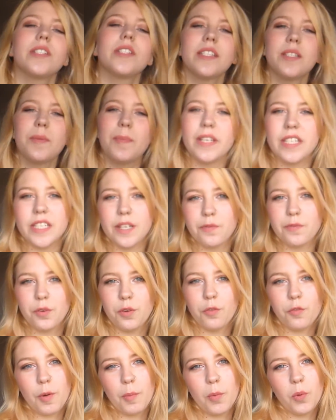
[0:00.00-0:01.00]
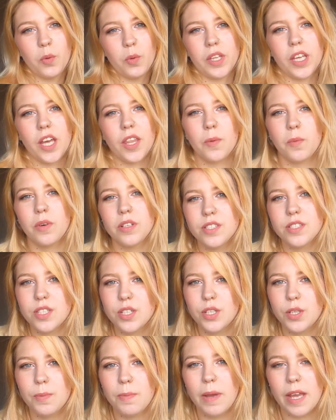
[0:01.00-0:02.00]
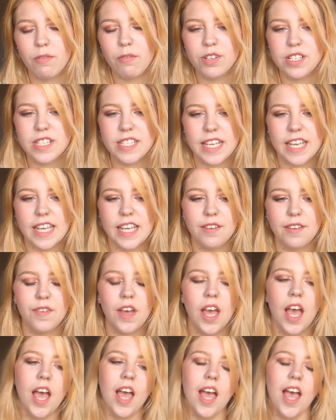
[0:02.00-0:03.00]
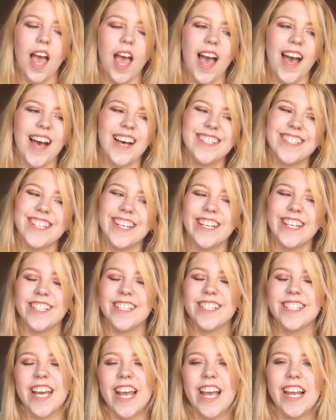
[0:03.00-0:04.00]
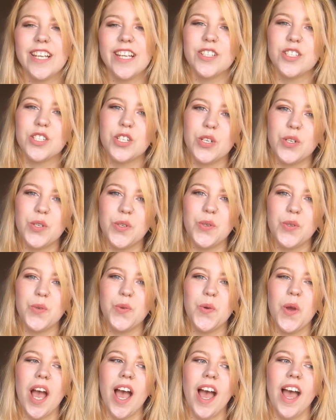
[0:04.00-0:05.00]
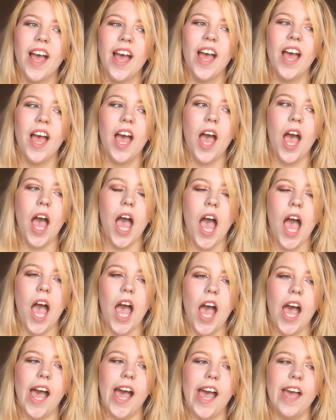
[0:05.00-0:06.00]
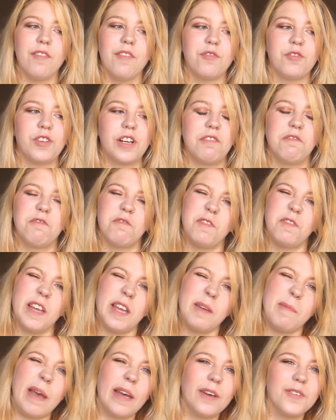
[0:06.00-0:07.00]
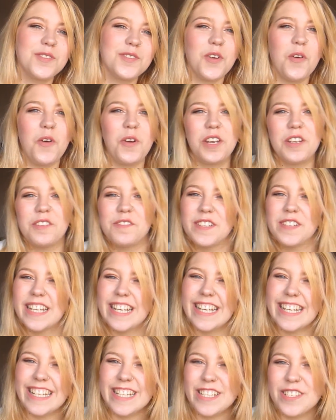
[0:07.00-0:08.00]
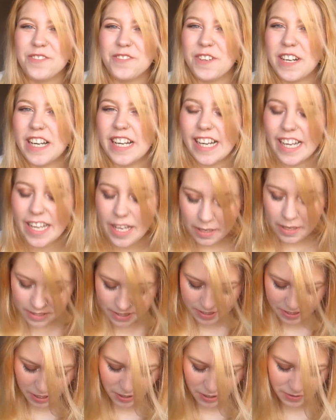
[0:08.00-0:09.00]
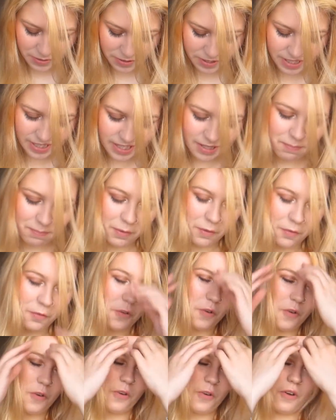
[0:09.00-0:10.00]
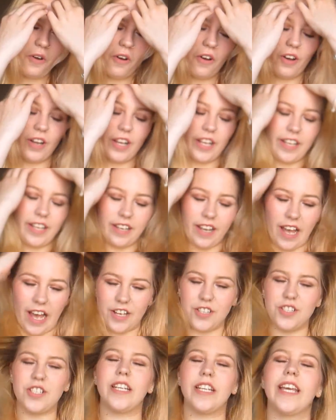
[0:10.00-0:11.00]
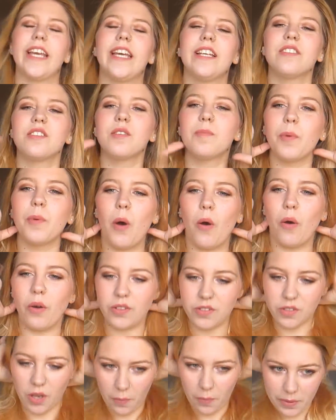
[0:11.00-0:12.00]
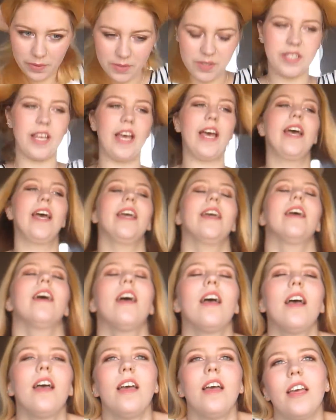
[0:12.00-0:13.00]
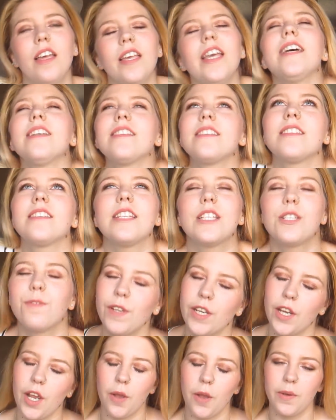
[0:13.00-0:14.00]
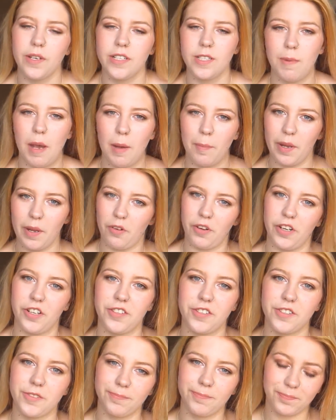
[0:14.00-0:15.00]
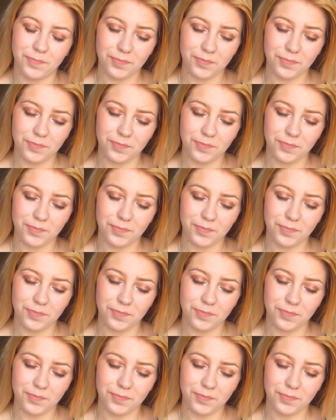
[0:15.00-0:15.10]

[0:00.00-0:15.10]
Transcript: is a bit different from all the other ones that you may receive, as it is tailored to every female's kind of needs really. So before I actually get into the box, I will say, yes, this video is about periods.